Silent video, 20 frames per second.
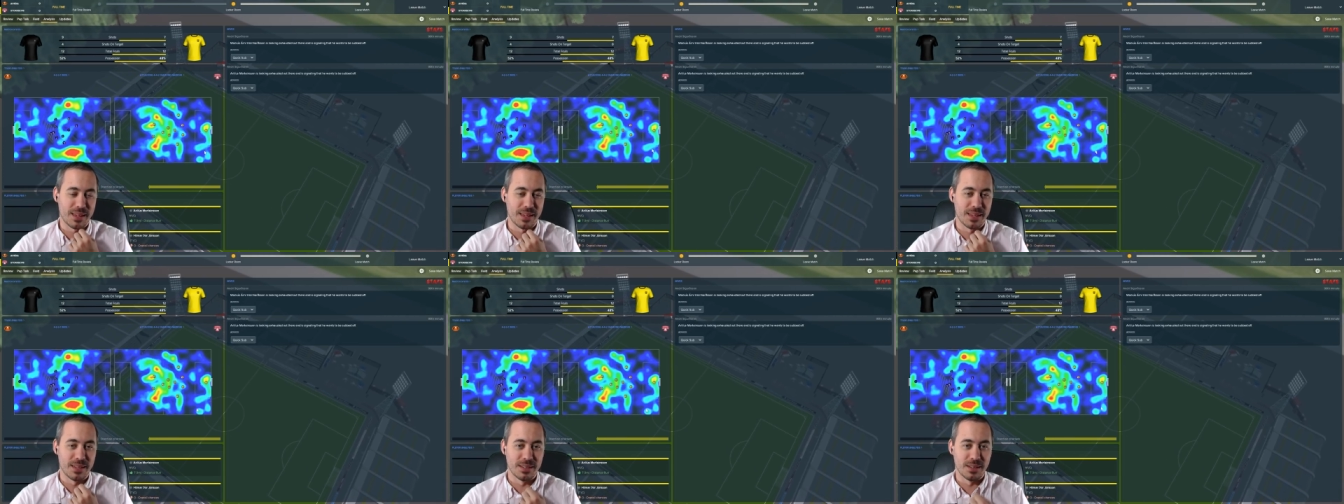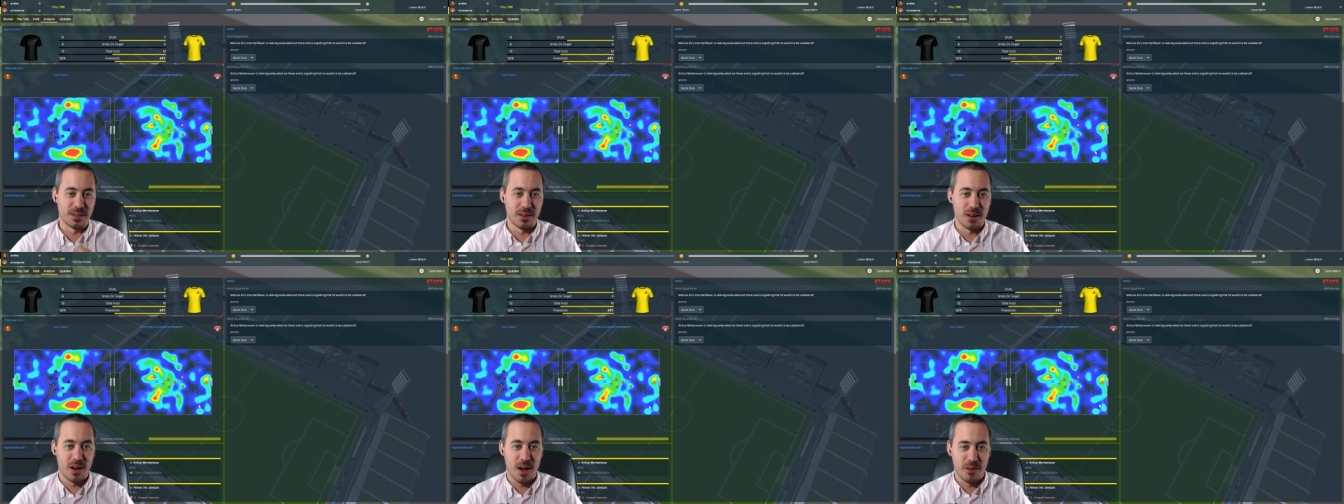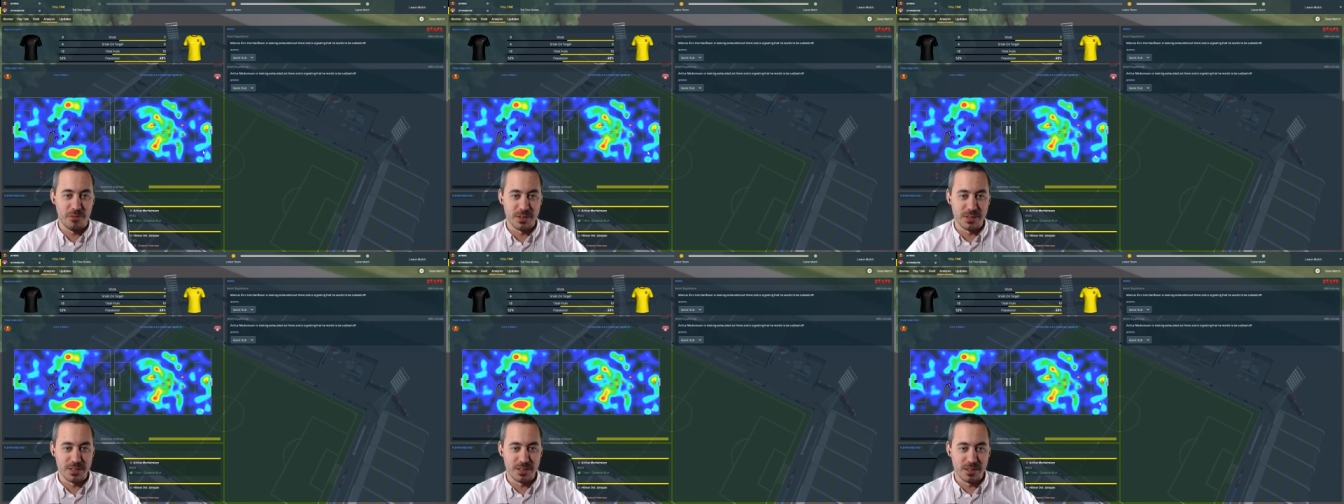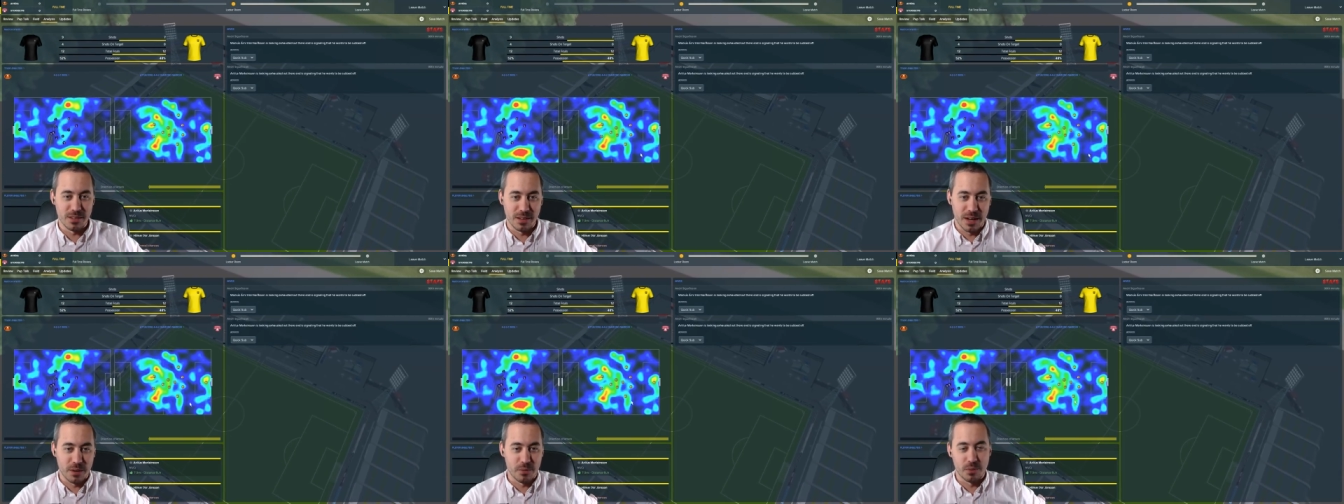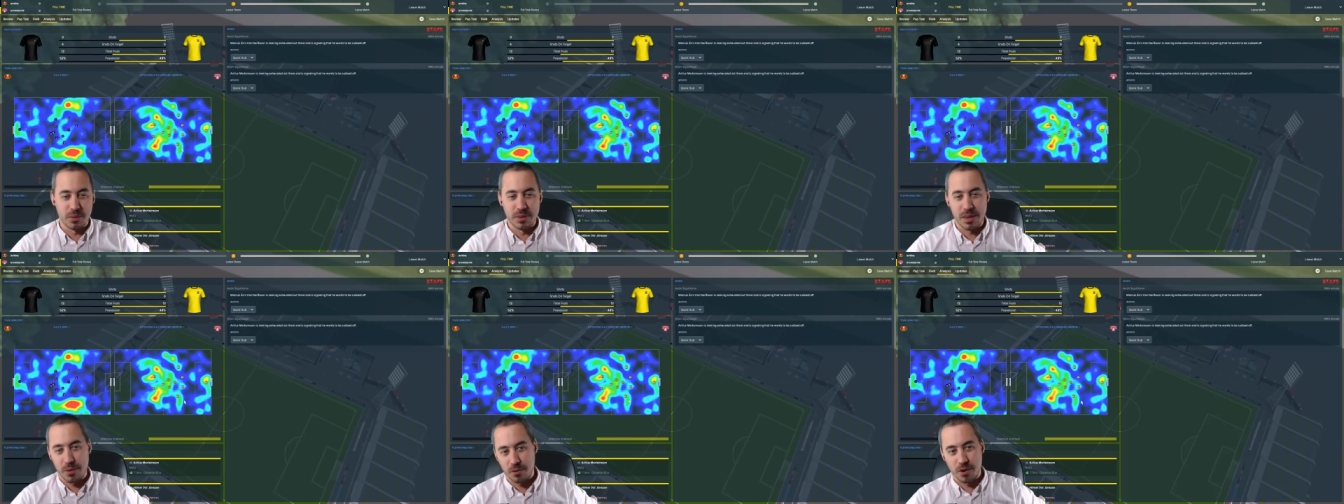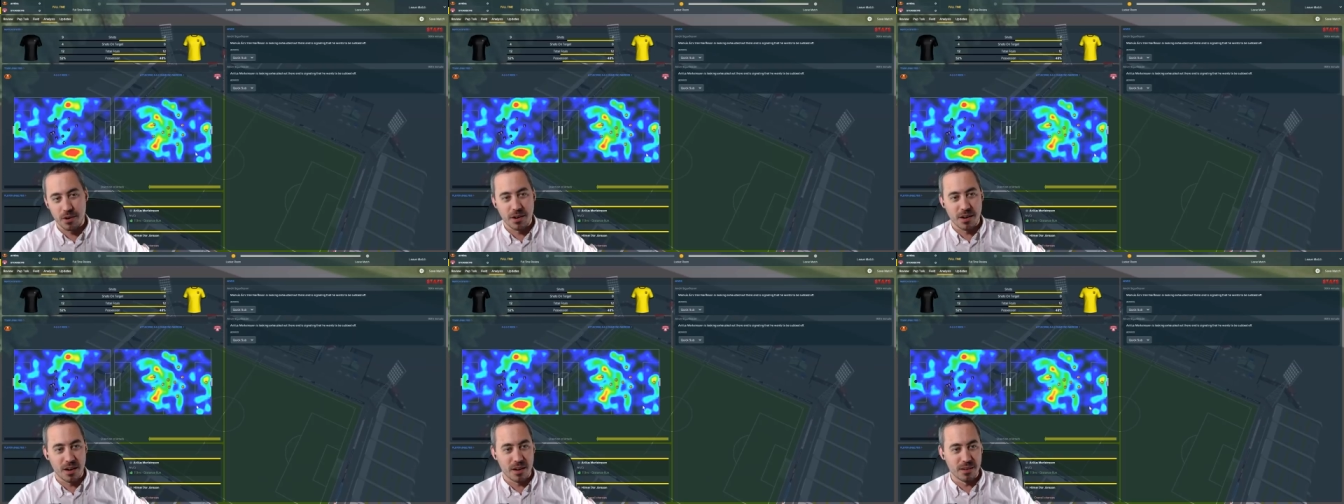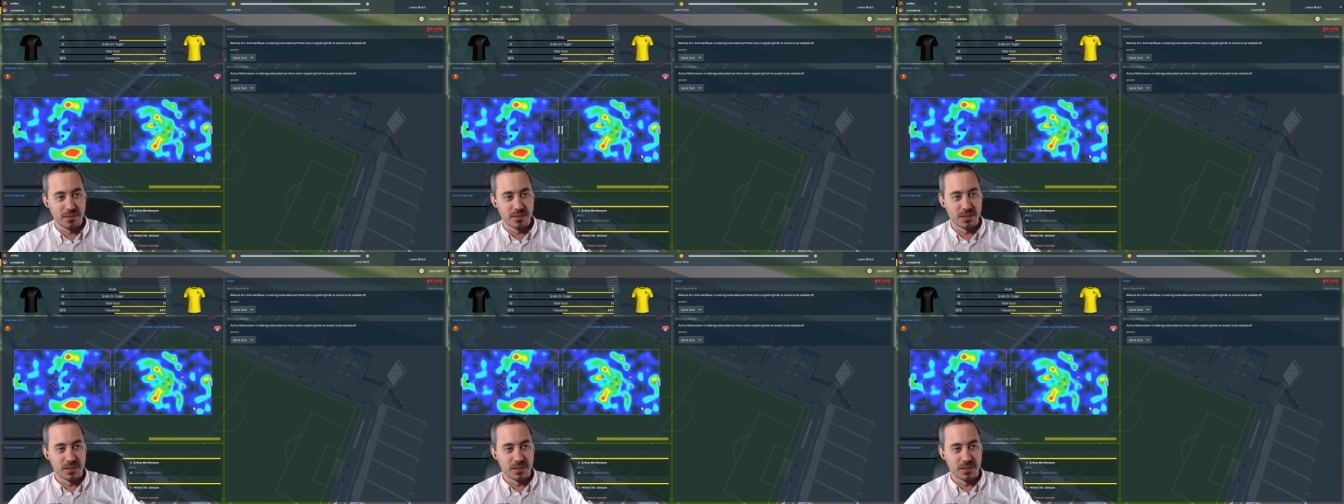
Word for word: in offense, like when they were on